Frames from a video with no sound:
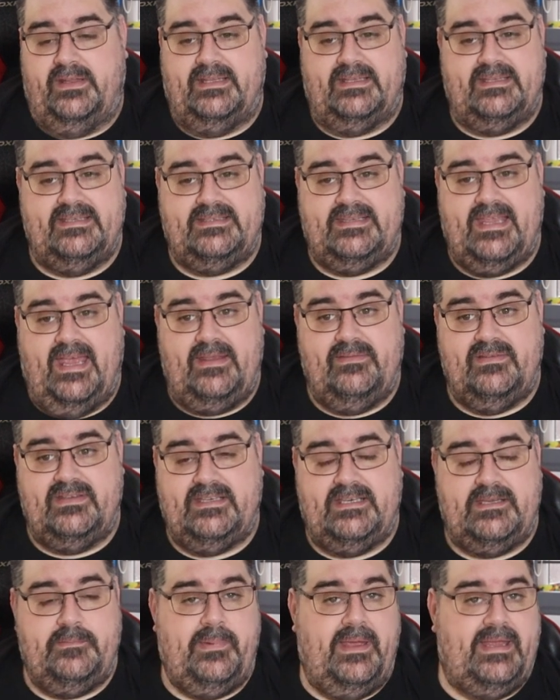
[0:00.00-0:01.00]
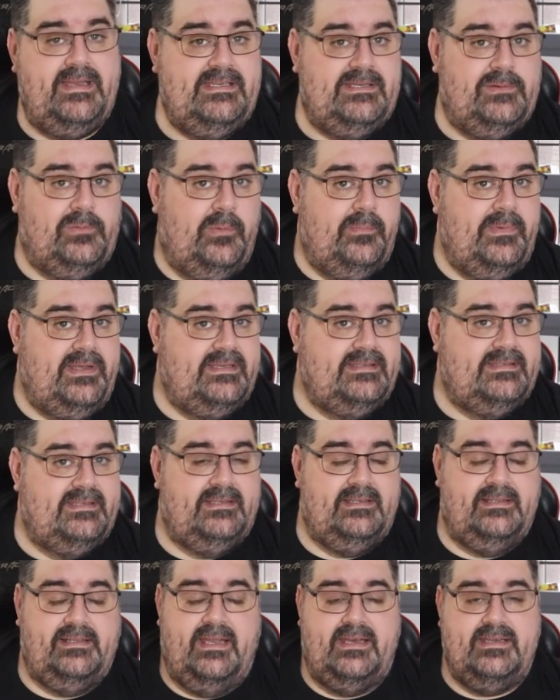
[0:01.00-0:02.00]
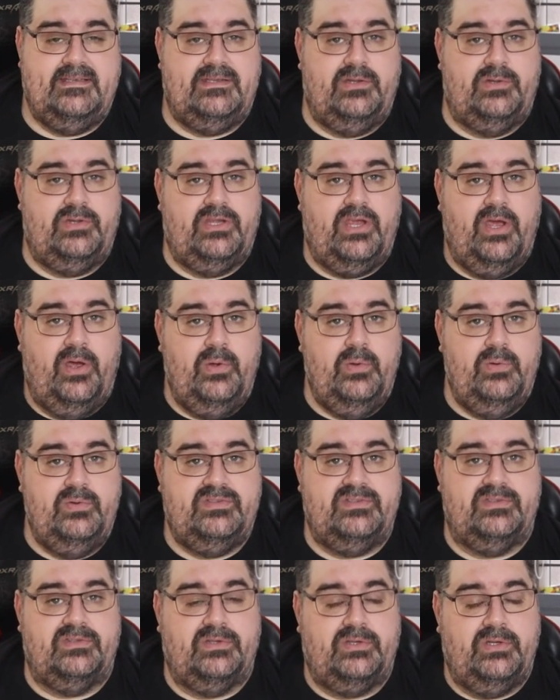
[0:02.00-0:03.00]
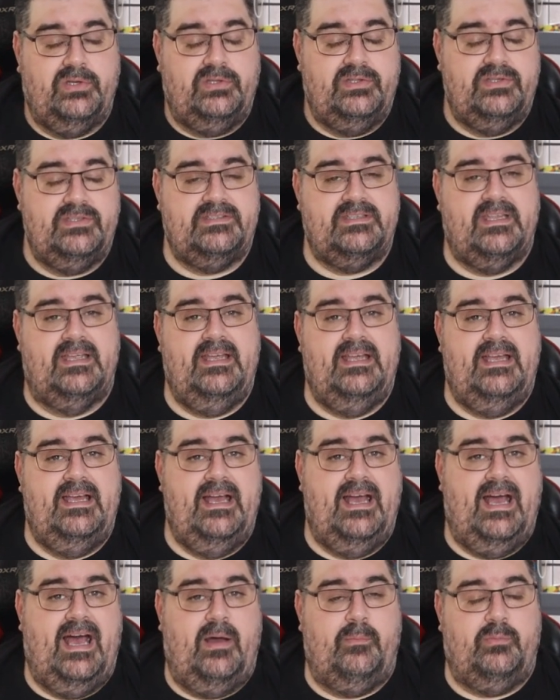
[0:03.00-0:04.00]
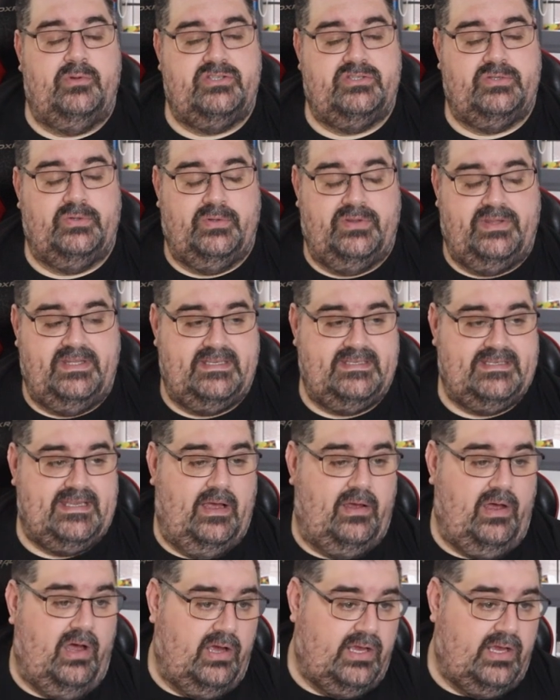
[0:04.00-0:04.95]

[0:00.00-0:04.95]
And like I say, if there's any paint you want mixing, let us know the codes and the colours, and we'll sort things out.